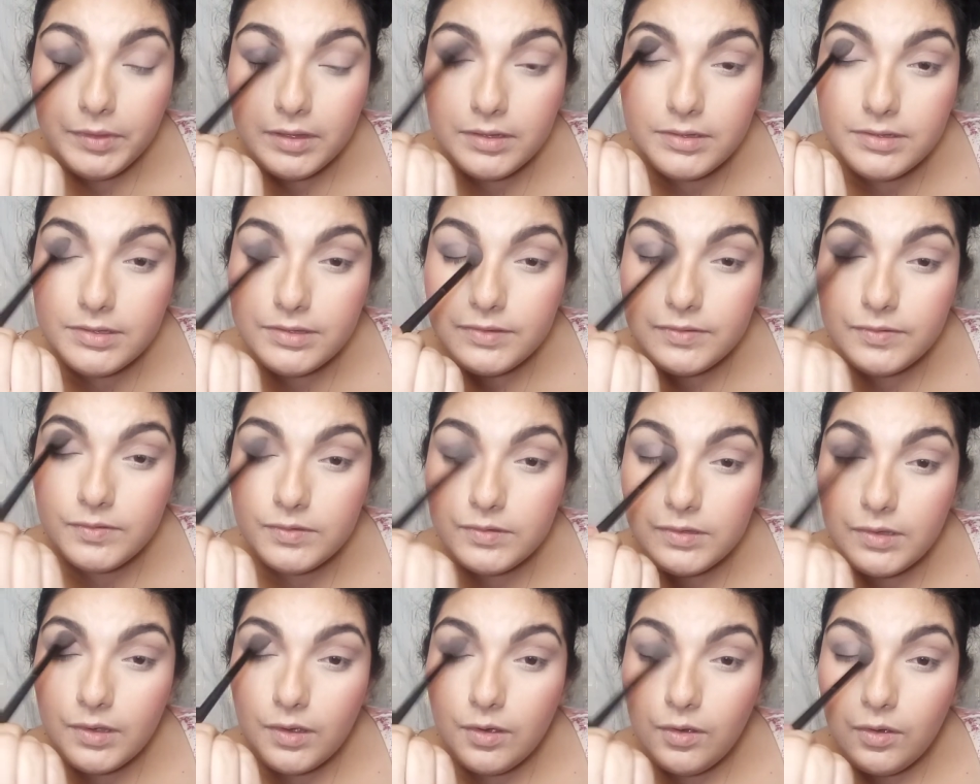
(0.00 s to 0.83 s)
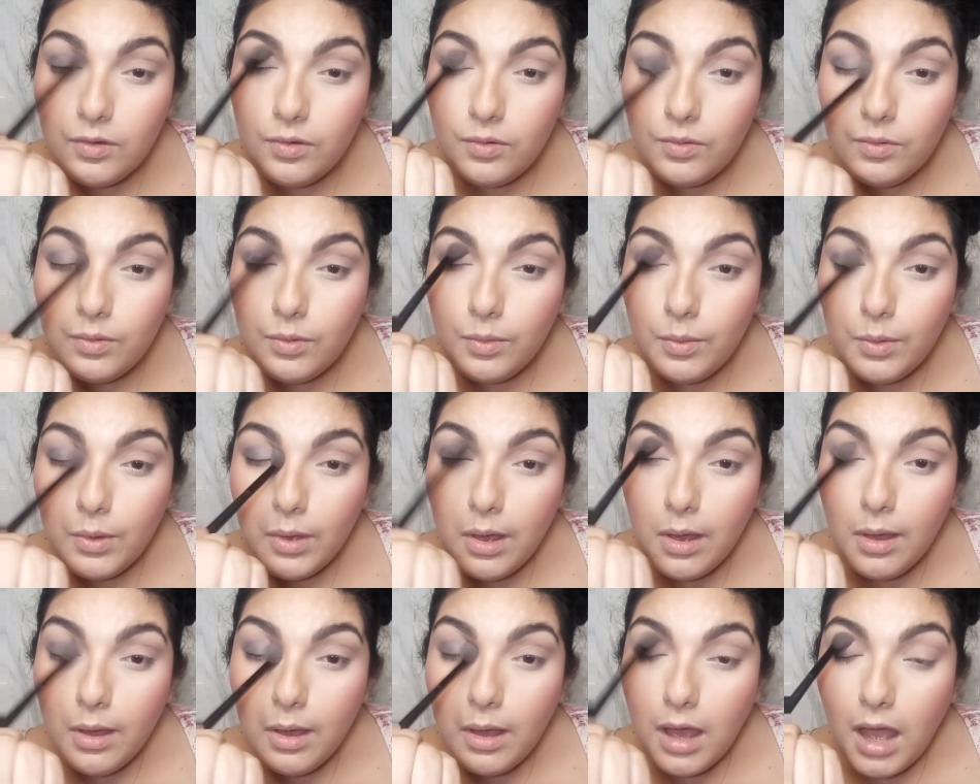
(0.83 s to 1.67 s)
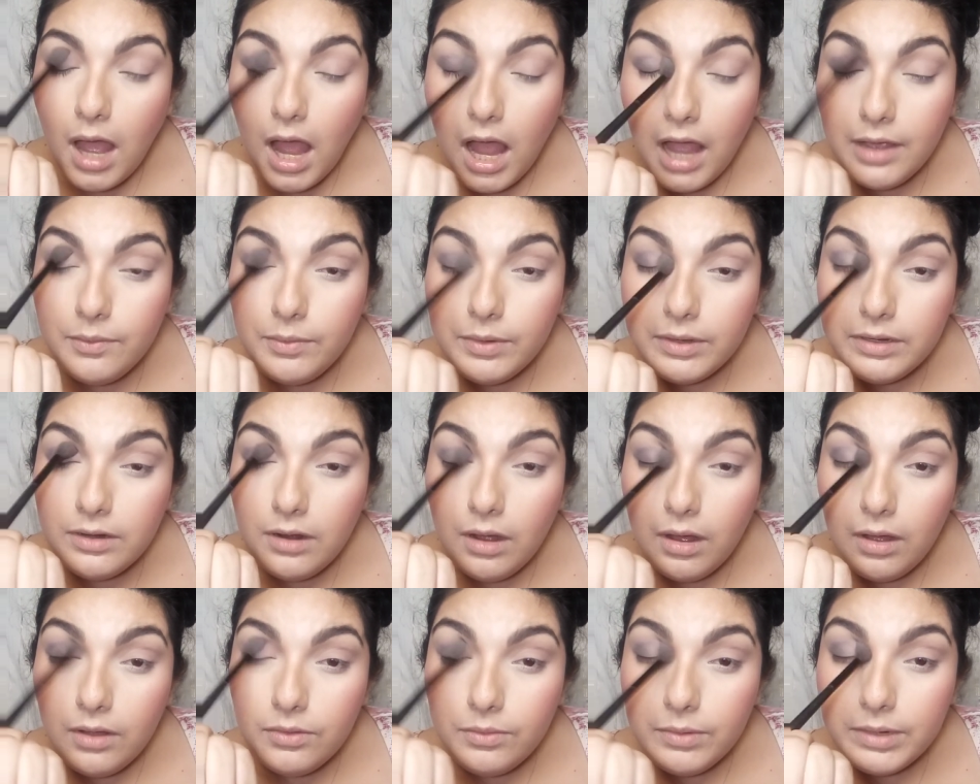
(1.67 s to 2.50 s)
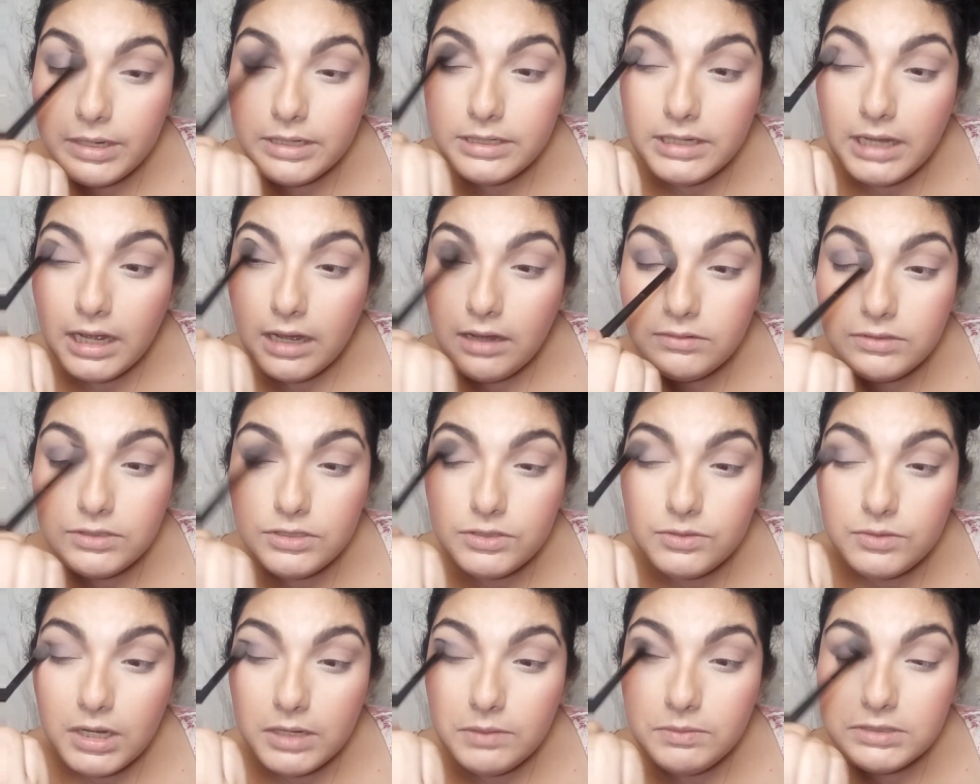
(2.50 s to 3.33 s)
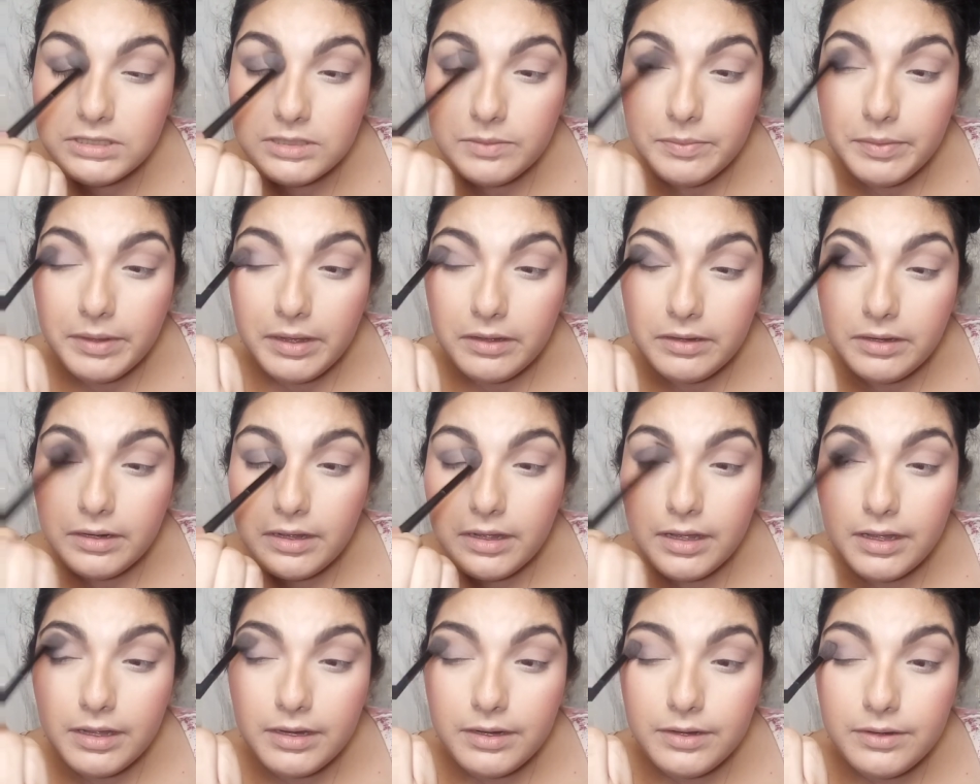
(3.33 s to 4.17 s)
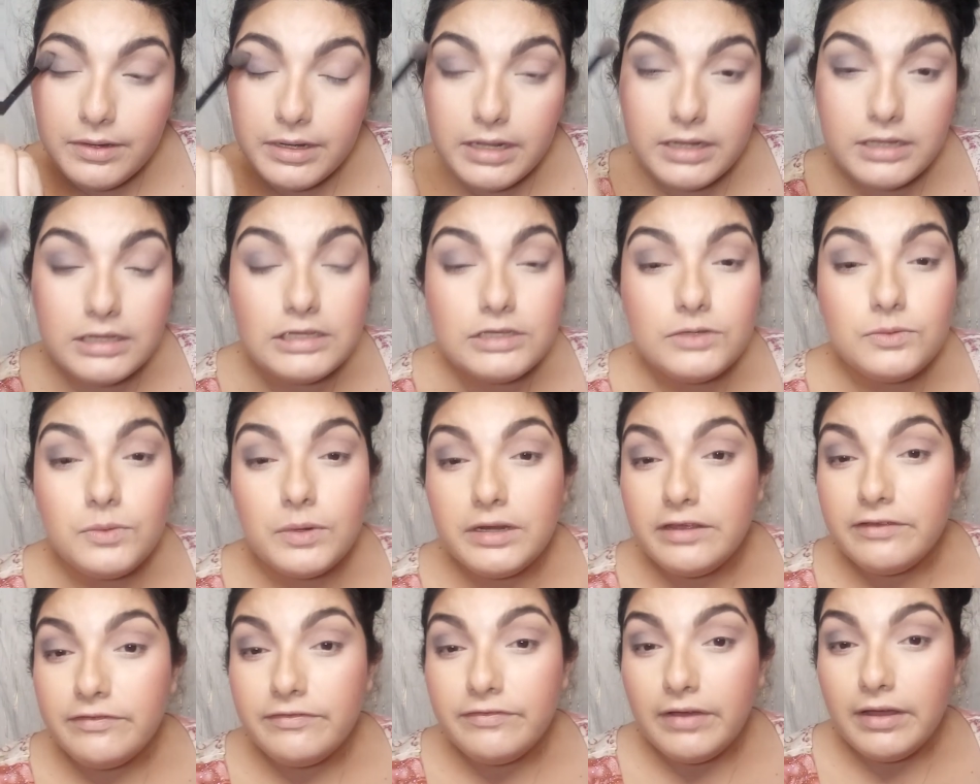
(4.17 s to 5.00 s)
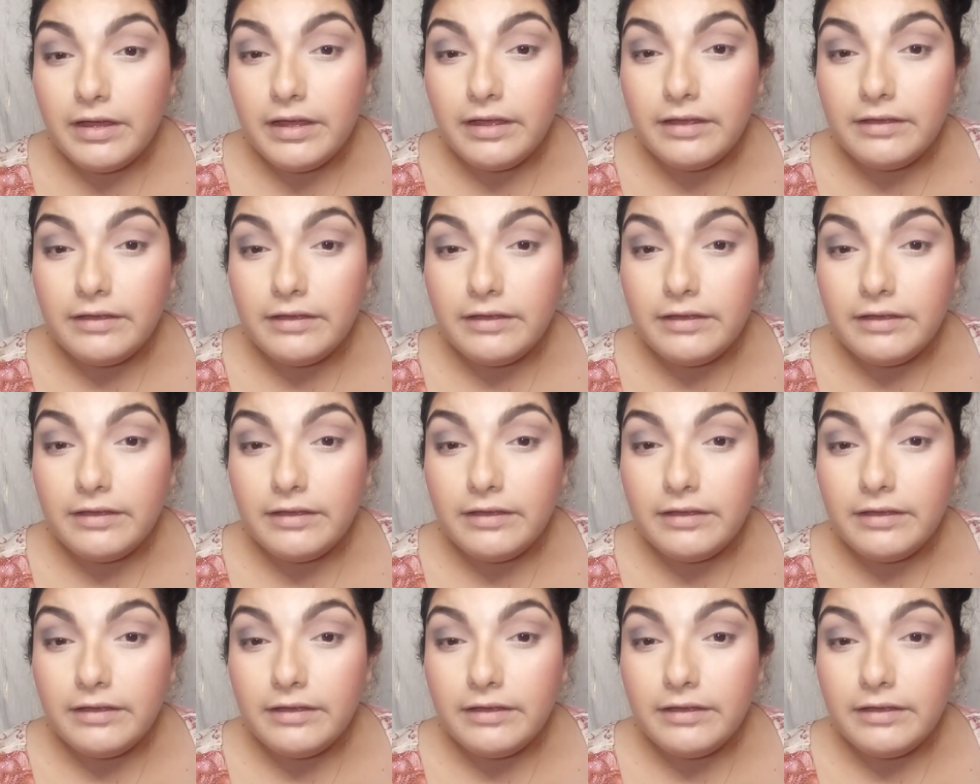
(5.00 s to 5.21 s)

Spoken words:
So I went all the way down to, I was about 125.